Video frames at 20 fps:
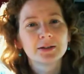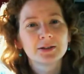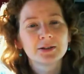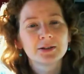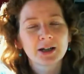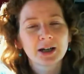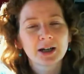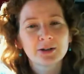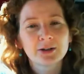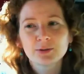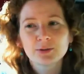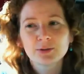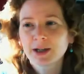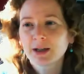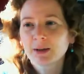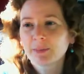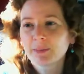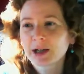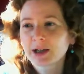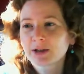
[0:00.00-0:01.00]
So how do I
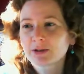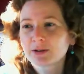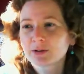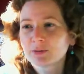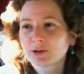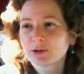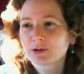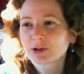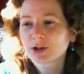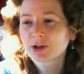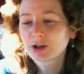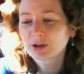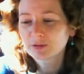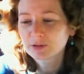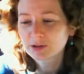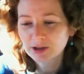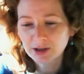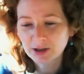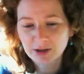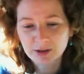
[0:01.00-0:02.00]
get back to what's
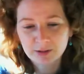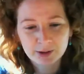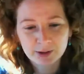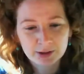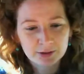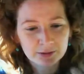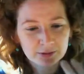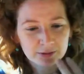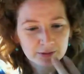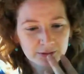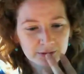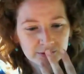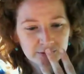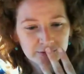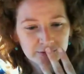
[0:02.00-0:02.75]
currently going on?